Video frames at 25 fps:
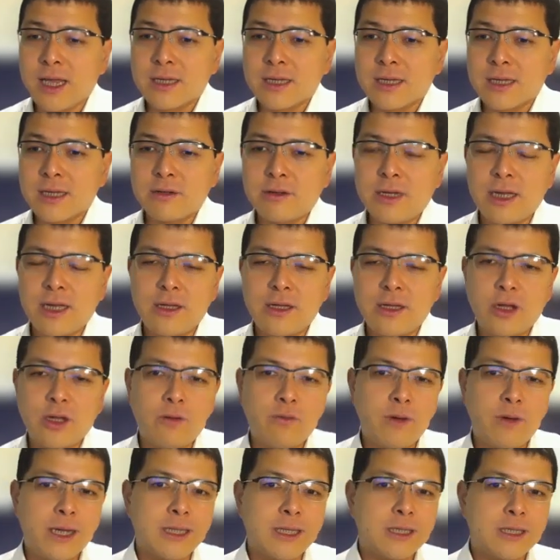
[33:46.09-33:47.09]
So they don't
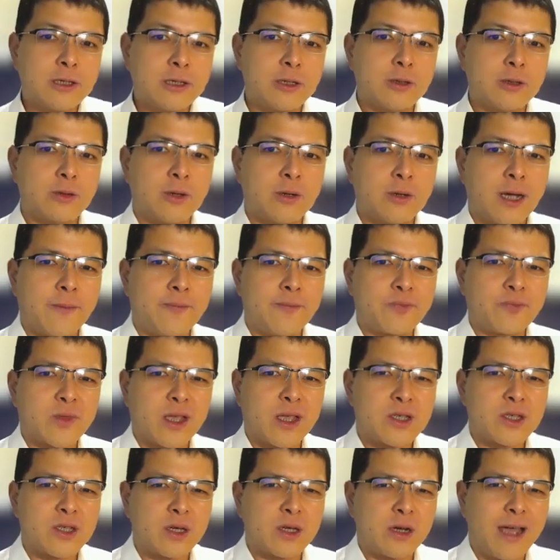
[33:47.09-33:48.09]
want to
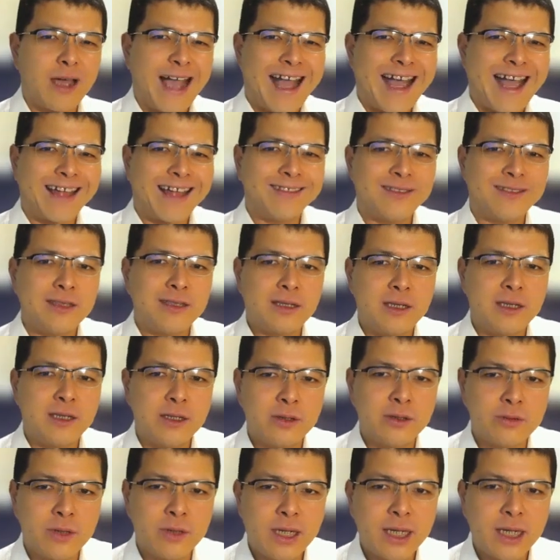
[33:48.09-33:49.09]
sort of
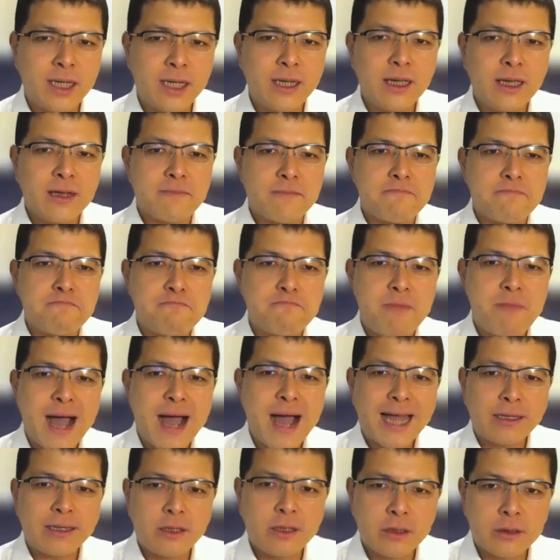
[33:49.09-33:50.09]
unduly
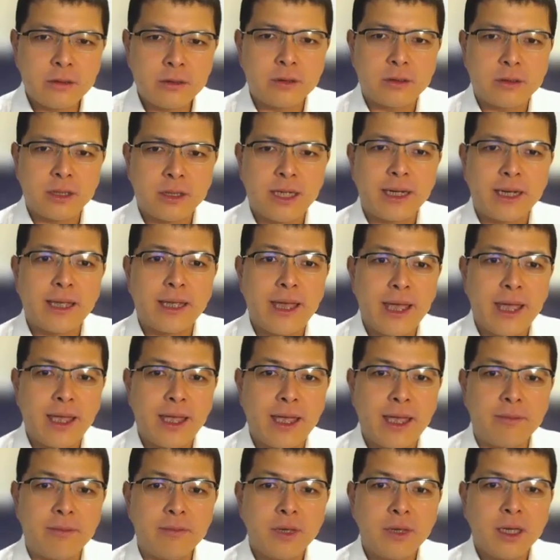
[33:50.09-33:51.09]
muddle the
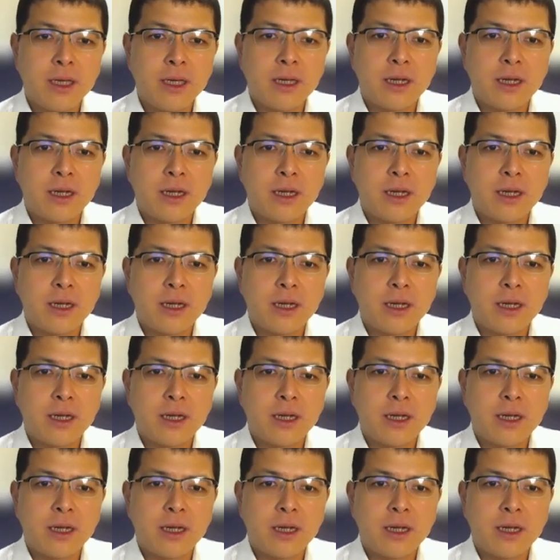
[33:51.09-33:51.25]
game,